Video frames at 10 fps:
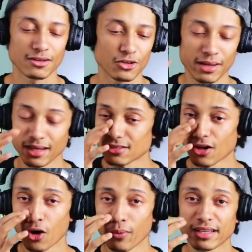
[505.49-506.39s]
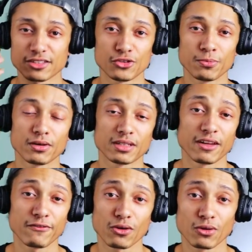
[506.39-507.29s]
To me, it's always super
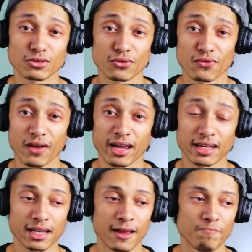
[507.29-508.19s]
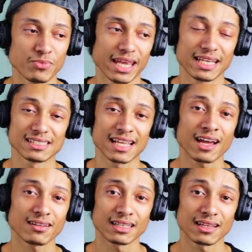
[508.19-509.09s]
difficult to find
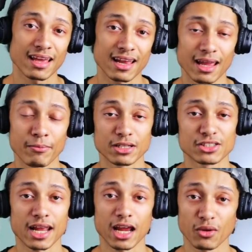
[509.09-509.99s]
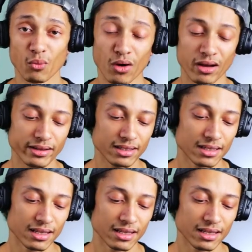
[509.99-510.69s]
exactly that image that I want